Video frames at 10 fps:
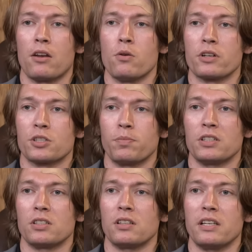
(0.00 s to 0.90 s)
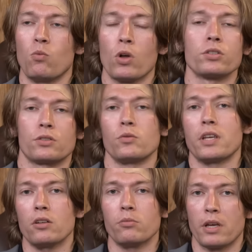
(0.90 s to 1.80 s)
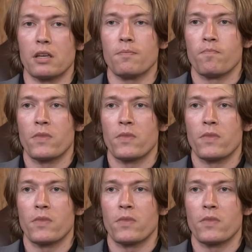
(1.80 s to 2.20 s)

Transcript: who explicitly wants to kill me,